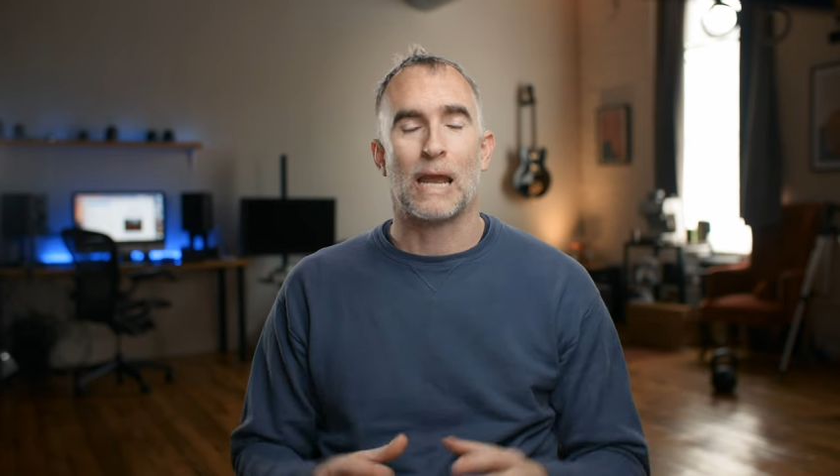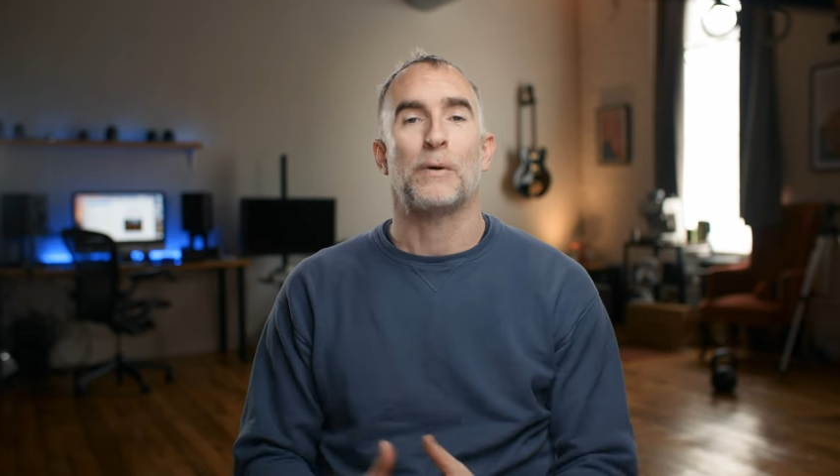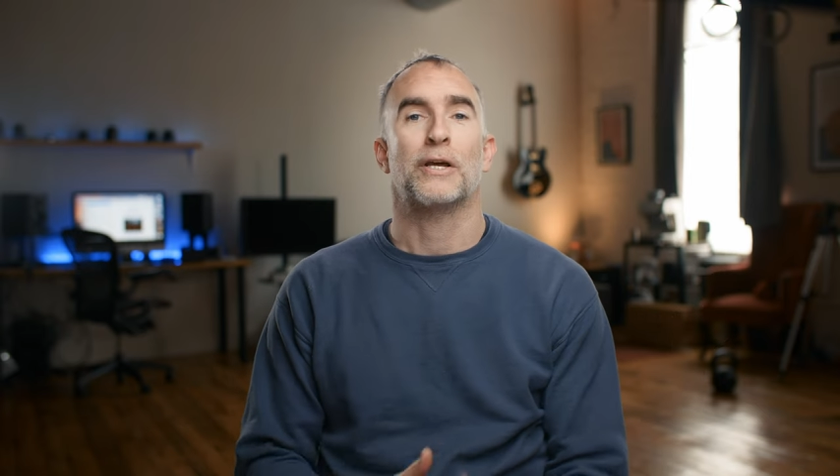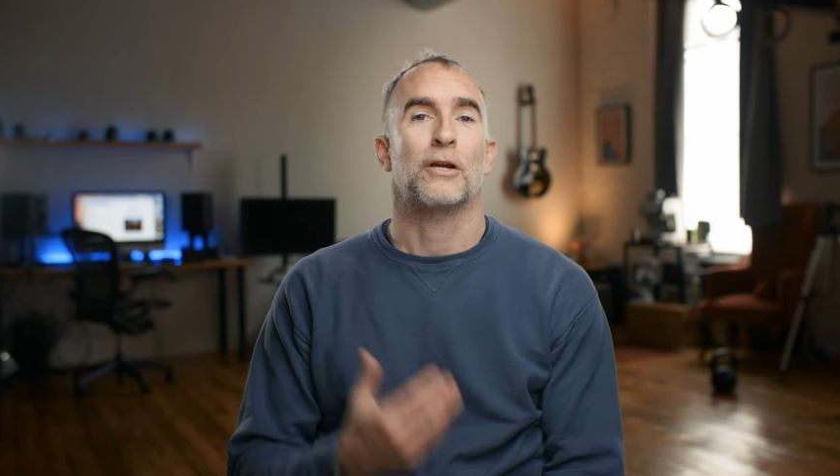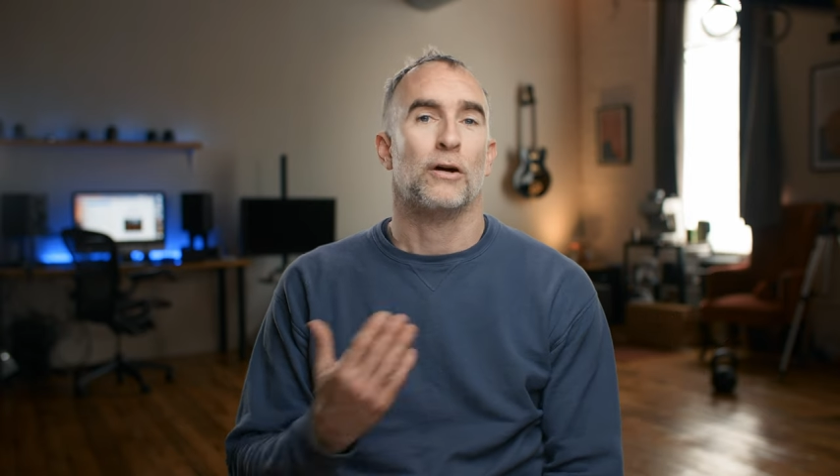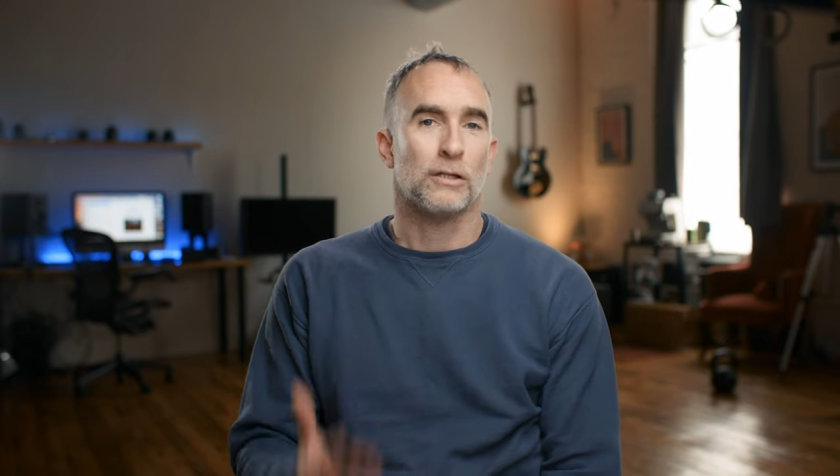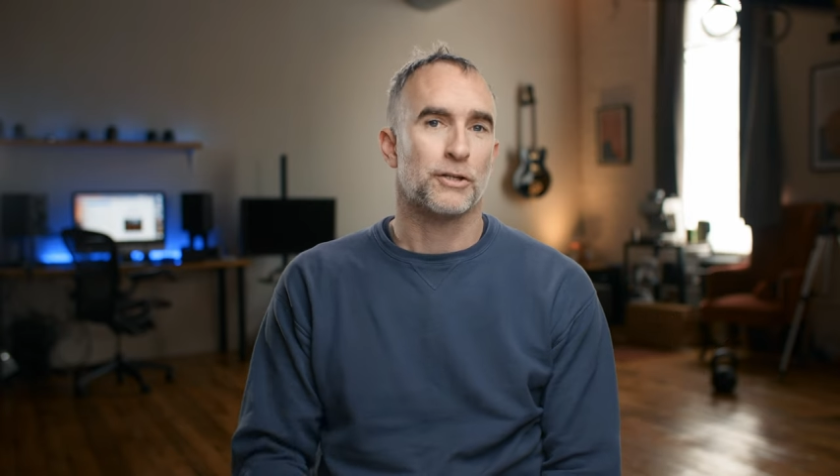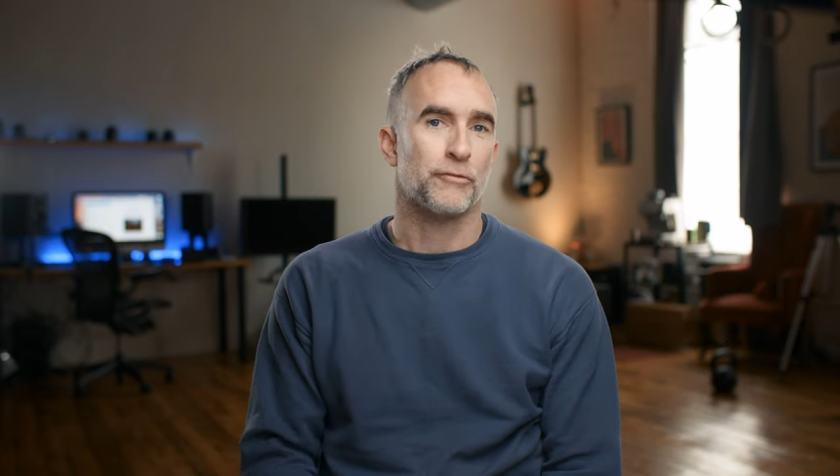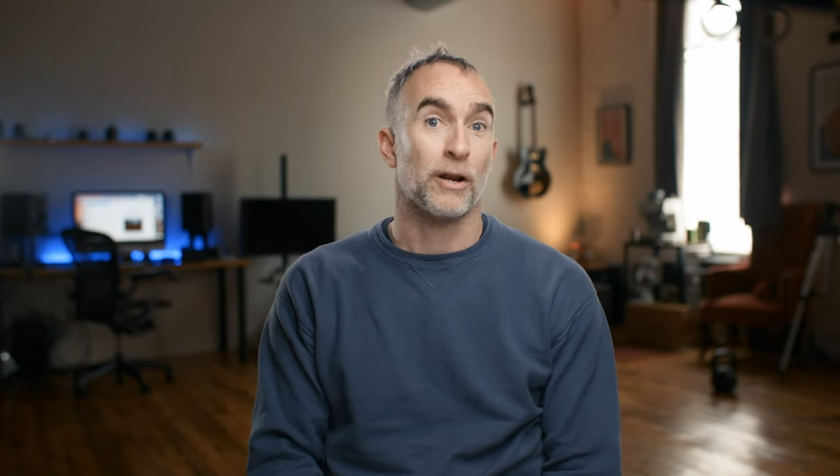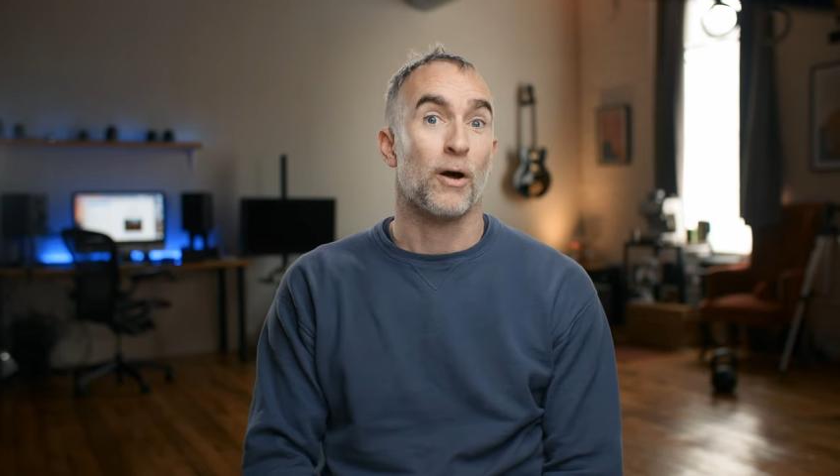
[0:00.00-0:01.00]
and we're gonna
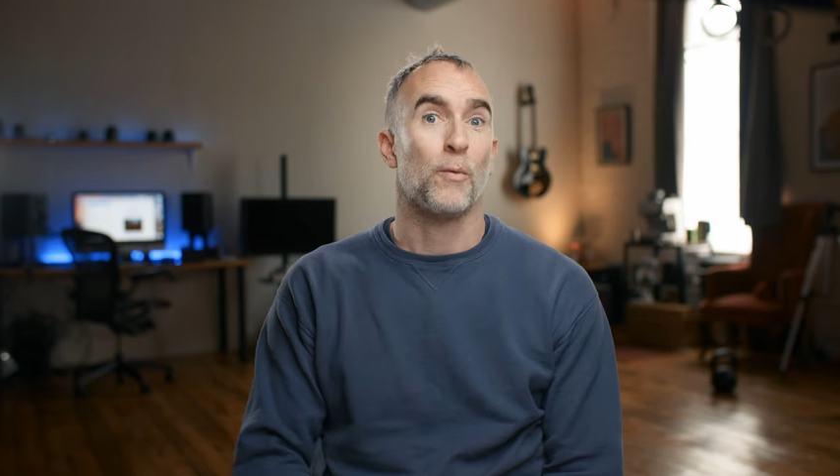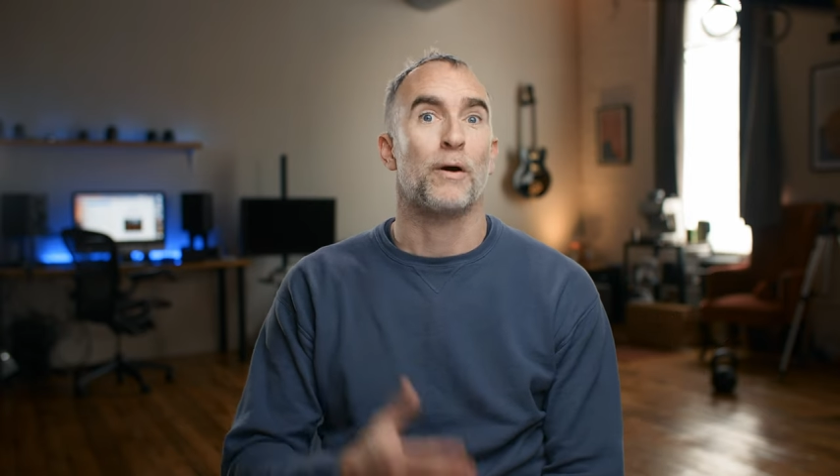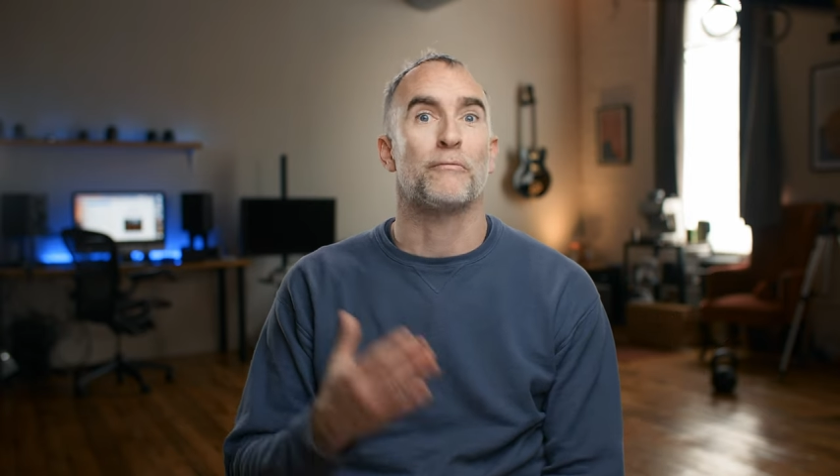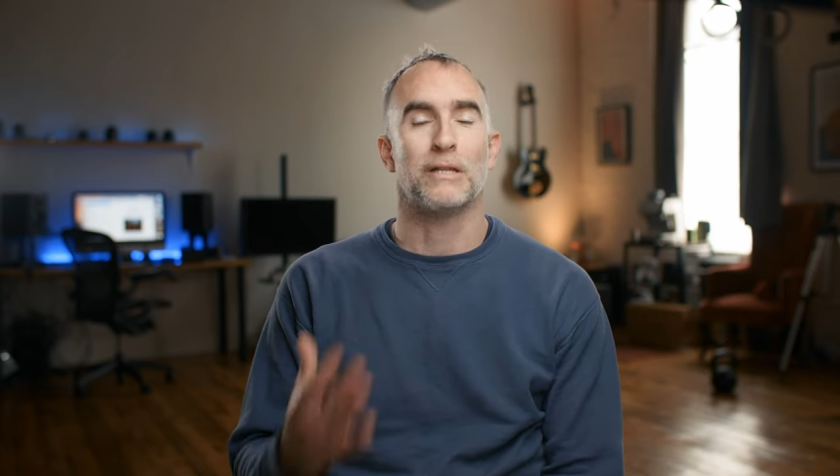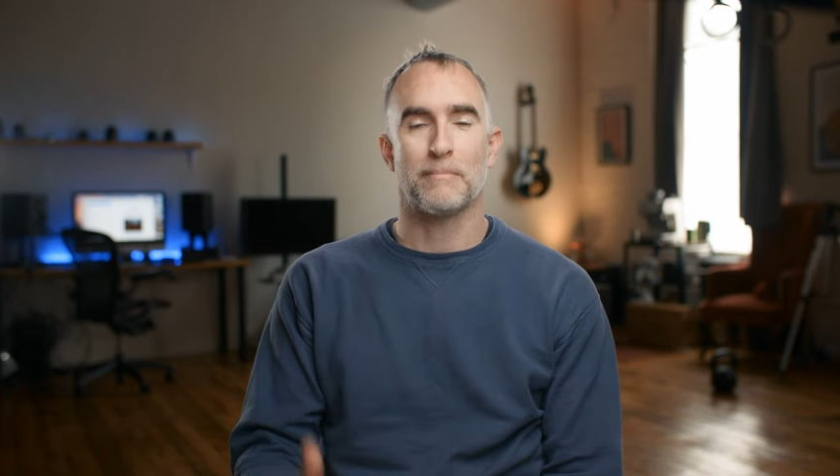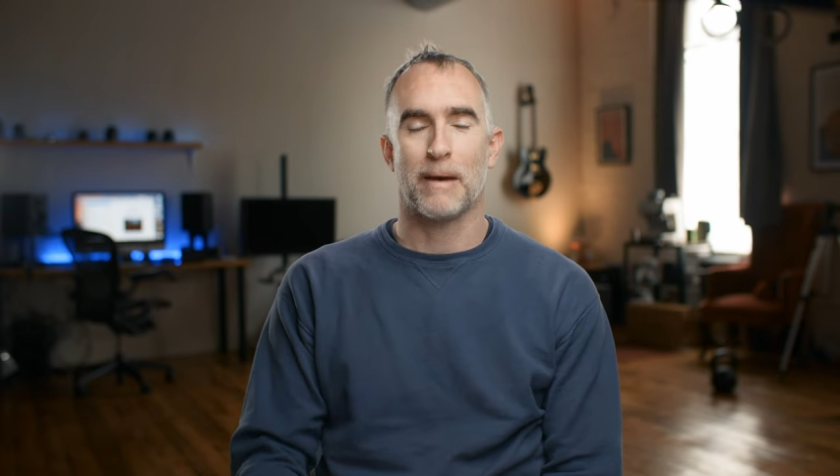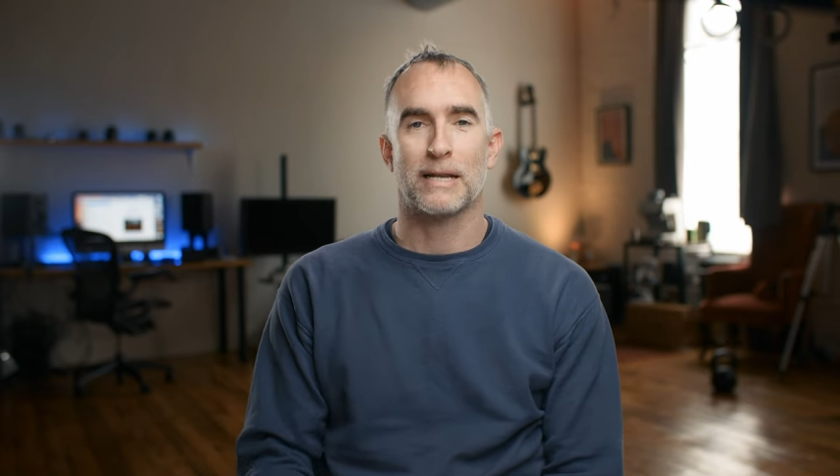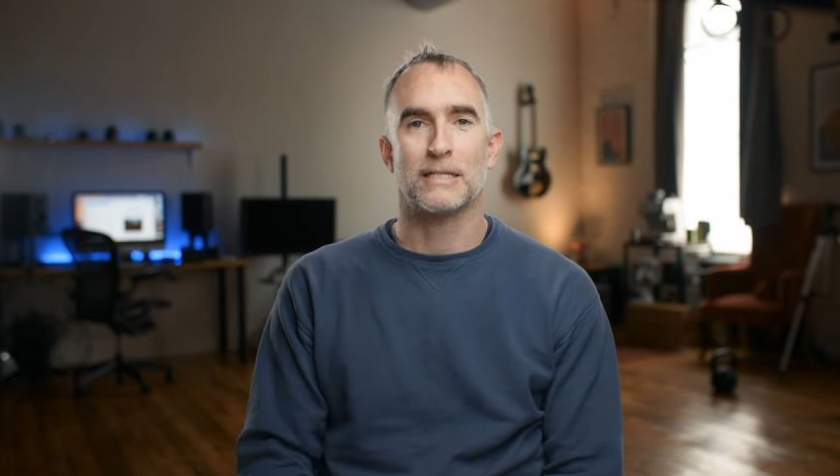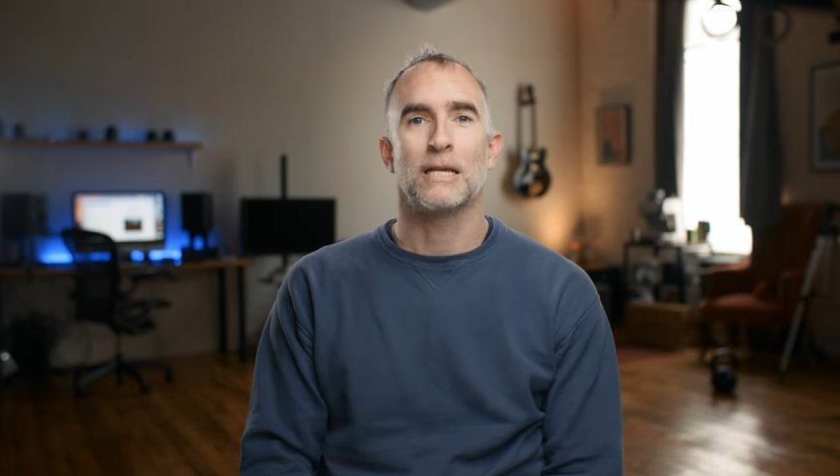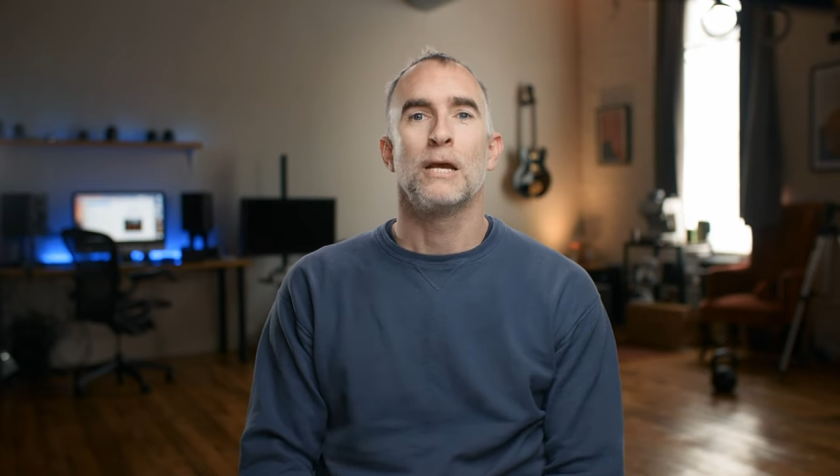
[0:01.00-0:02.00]
concentrate on what really
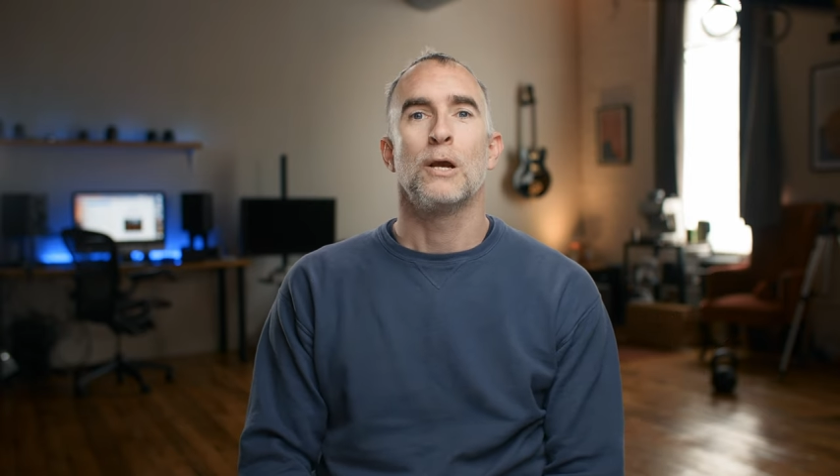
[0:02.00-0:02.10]
matters,